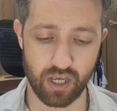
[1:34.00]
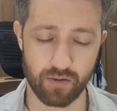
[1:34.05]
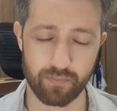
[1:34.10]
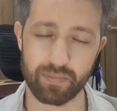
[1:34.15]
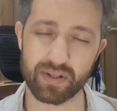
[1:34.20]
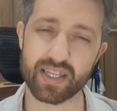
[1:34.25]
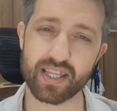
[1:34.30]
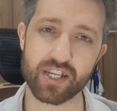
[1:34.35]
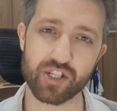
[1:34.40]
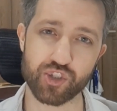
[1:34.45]

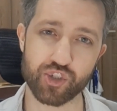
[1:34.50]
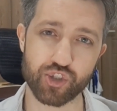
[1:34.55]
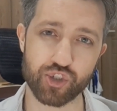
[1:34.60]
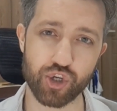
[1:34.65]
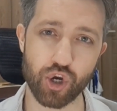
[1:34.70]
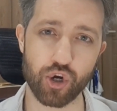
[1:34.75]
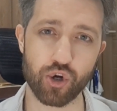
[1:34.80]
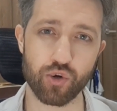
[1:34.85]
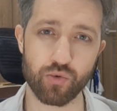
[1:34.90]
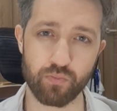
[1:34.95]
But there's
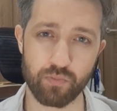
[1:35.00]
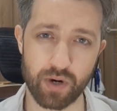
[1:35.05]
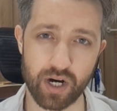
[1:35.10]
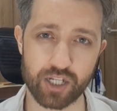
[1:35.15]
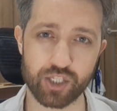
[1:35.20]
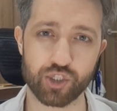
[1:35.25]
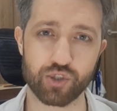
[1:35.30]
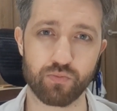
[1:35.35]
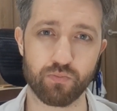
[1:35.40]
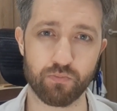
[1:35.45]
so
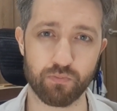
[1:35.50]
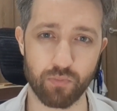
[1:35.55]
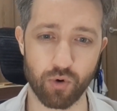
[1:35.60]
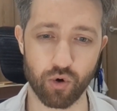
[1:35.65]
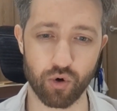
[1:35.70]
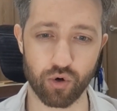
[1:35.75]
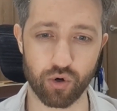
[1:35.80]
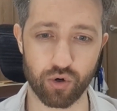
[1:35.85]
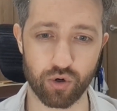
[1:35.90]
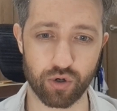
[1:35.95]
much
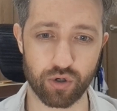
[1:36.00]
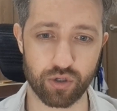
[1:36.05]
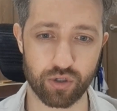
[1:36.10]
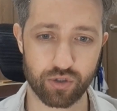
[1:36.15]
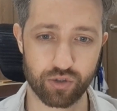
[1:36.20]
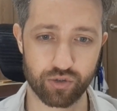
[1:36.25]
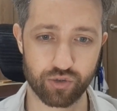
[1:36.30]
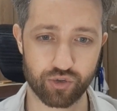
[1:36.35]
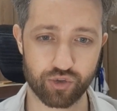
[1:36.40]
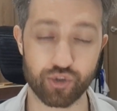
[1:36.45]
more
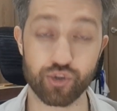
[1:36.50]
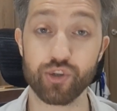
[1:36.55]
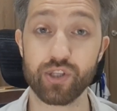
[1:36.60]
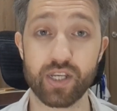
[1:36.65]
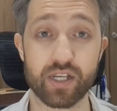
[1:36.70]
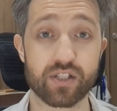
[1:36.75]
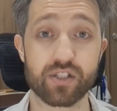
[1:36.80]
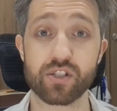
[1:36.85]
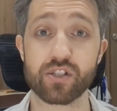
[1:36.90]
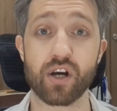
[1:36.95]
to
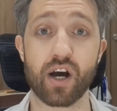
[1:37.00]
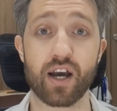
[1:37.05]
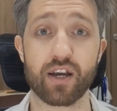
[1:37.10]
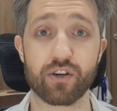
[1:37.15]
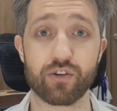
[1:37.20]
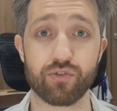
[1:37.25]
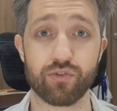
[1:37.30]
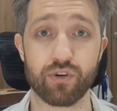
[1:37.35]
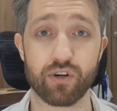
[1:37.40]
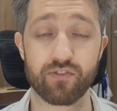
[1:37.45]
this
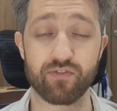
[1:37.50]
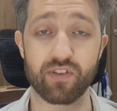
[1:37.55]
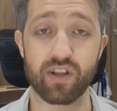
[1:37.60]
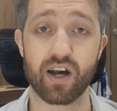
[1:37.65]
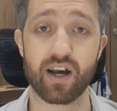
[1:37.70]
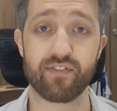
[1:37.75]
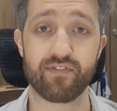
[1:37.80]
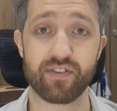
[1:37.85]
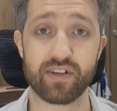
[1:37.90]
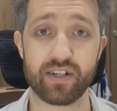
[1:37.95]
cycle of
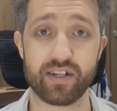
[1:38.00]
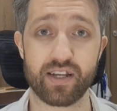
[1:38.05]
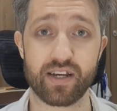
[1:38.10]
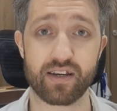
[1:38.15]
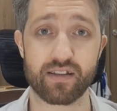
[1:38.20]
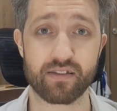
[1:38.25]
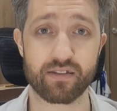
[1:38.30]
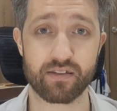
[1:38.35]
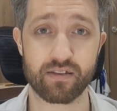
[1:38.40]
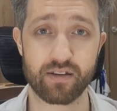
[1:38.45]
life and
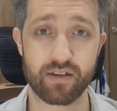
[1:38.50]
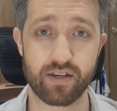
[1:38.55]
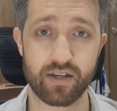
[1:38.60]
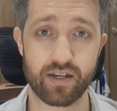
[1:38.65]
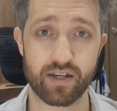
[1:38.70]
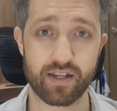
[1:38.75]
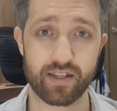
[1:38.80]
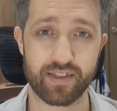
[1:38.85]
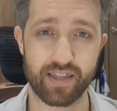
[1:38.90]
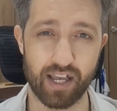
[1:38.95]
death
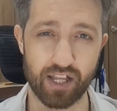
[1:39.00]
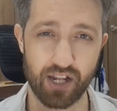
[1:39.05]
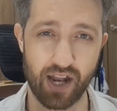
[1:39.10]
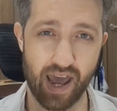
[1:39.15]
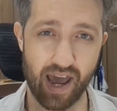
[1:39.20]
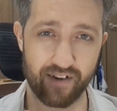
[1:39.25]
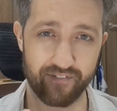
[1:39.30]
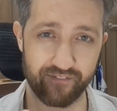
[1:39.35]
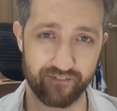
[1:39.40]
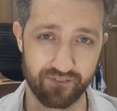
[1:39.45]
than
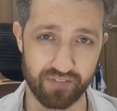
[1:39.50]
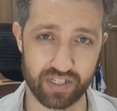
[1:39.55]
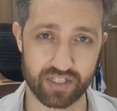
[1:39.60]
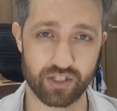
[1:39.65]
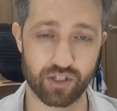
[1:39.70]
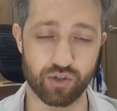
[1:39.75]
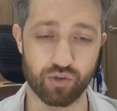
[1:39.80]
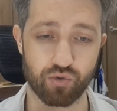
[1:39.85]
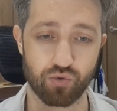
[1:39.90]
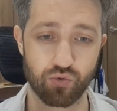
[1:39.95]
our
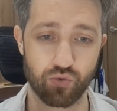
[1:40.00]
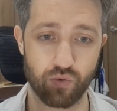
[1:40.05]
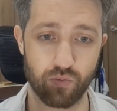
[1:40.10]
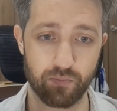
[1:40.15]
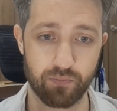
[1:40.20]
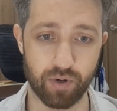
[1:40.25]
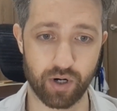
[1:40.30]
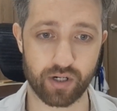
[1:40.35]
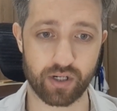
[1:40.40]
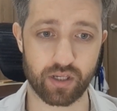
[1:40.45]
physical
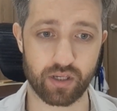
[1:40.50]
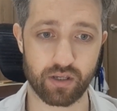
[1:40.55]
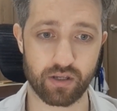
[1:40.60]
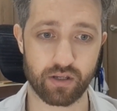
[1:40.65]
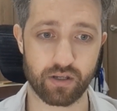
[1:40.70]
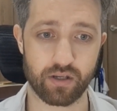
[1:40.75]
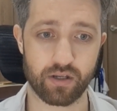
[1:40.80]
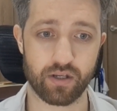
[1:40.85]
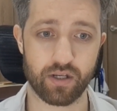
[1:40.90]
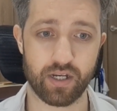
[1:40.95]
body.
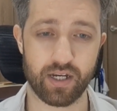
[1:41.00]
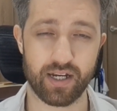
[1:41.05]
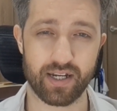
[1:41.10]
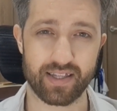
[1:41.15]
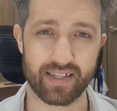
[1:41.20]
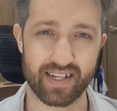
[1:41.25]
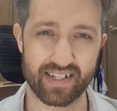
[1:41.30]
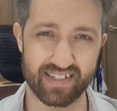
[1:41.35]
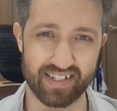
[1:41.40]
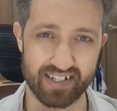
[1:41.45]

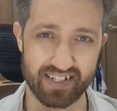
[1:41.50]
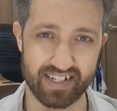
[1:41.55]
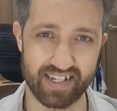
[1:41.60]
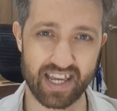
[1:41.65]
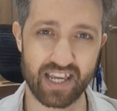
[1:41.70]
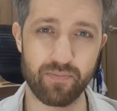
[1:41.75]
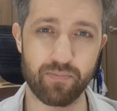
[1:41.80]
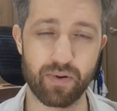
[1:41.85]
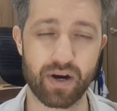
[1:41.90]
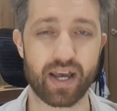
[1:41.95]
There's a
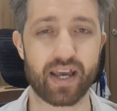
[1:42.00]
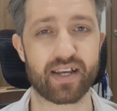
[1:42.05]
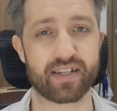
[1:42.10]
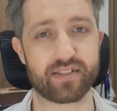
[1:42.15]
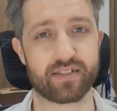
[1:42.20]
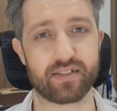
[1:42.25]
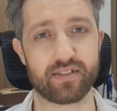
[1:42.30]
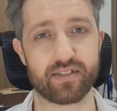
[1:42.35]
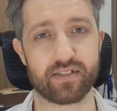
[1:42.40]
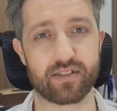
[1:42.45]
deeper
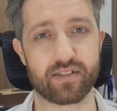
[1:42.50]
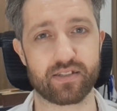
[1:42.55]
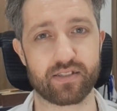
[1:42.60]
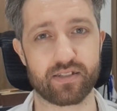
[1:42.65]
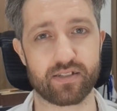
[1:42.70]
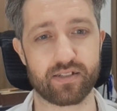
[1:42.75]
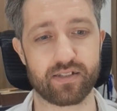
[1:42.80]
essence.